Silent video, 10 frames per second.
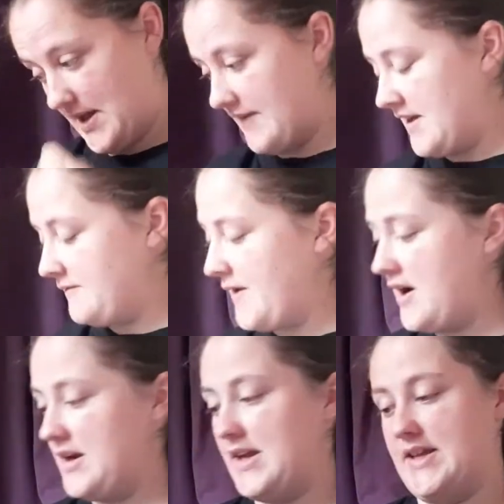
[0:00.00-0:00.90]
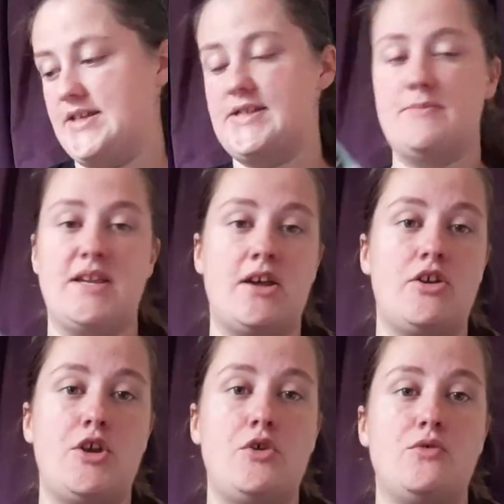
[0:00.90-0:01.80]
And then finally, something I
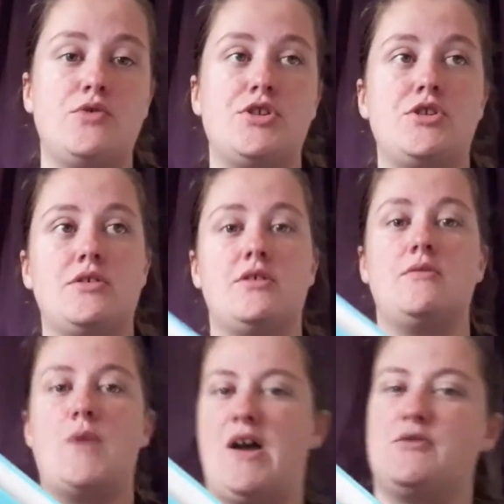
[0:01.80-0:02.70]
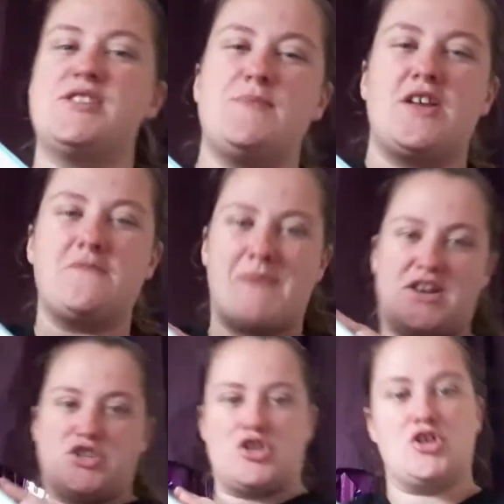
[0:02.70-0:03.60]
used, well, something I've
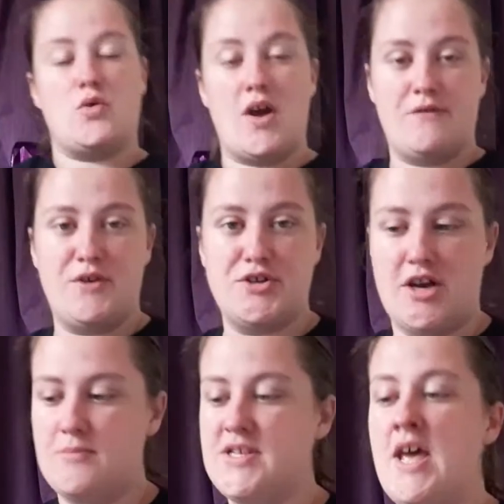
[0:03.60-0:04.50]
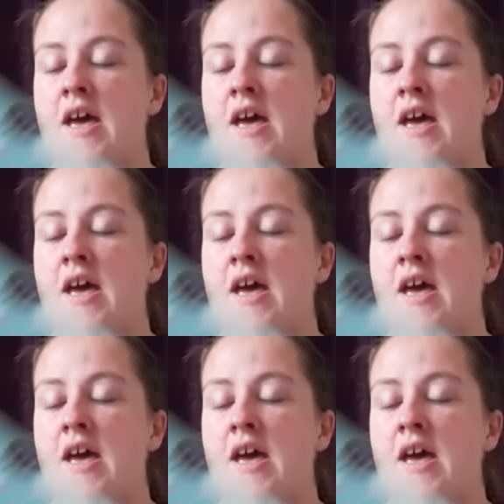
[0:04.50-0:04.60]
mentioned quite a few times,